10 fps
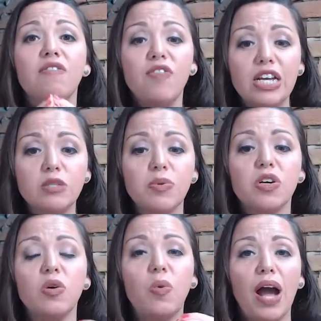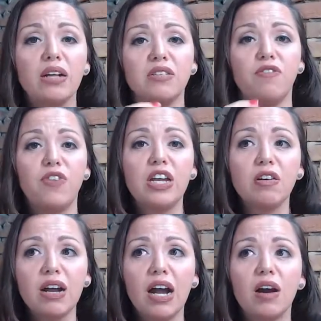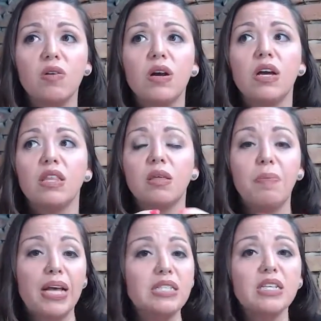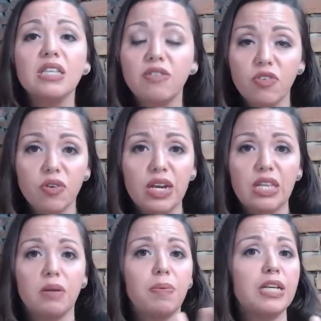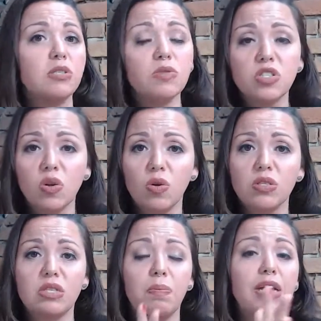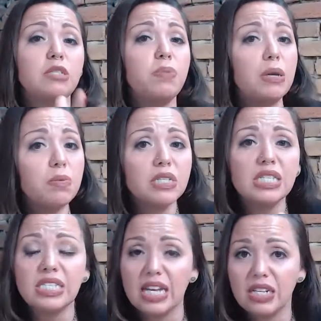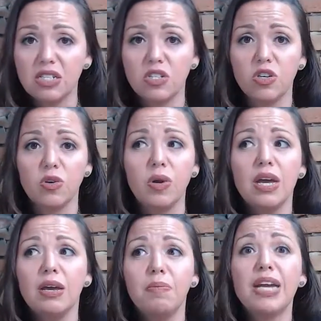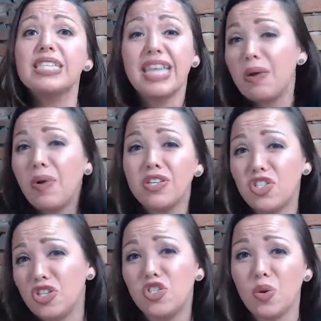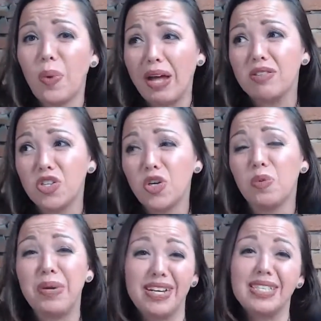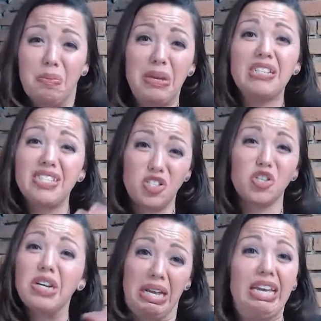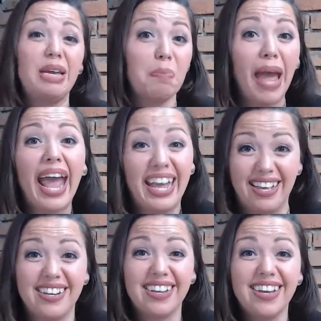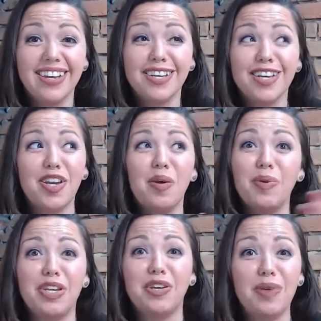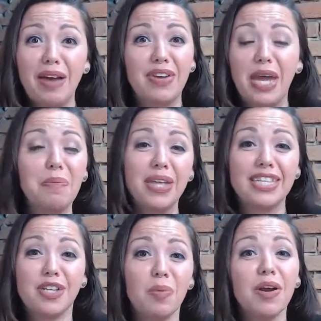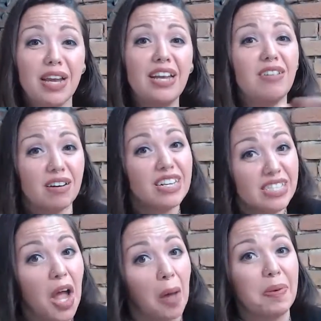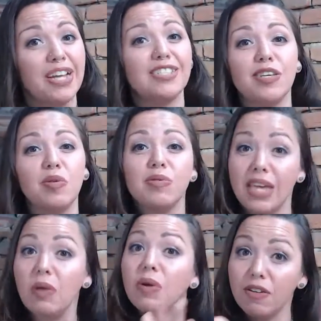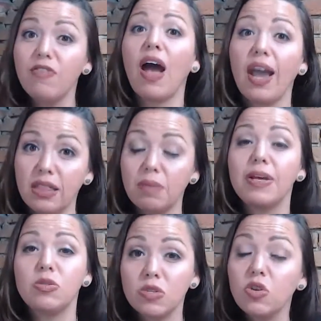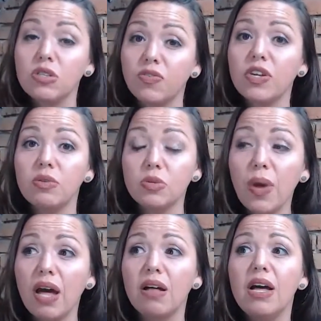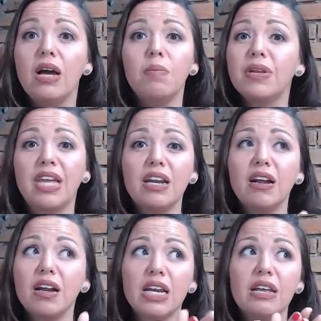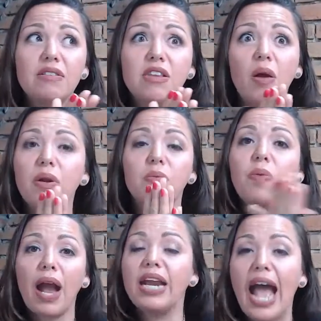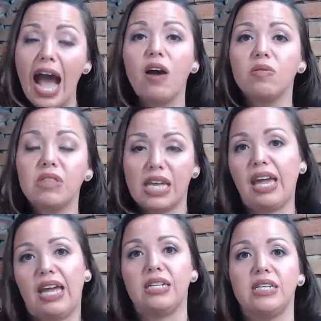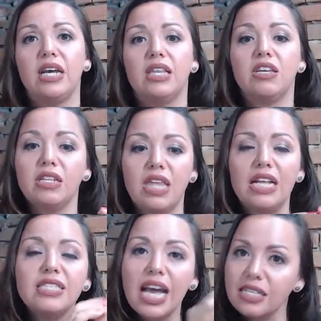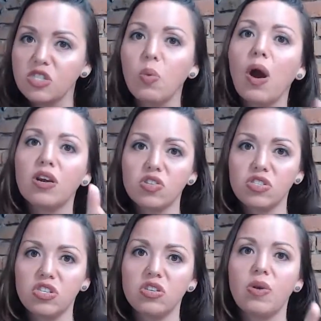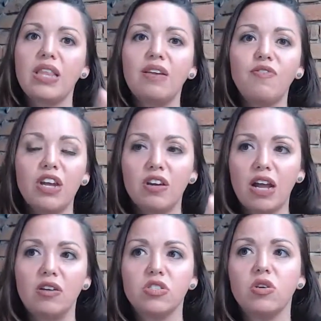Facebook a while to figure out the best delivery, the best results, the best people to send it to, because they want you to do well too, because it means that you're going to keep paying. When you have a campaign that's not working, you're going to stop it. So they want to find the best results for you as well, but they're not going to know it right out the gate. They test the waters too, and they figure it out.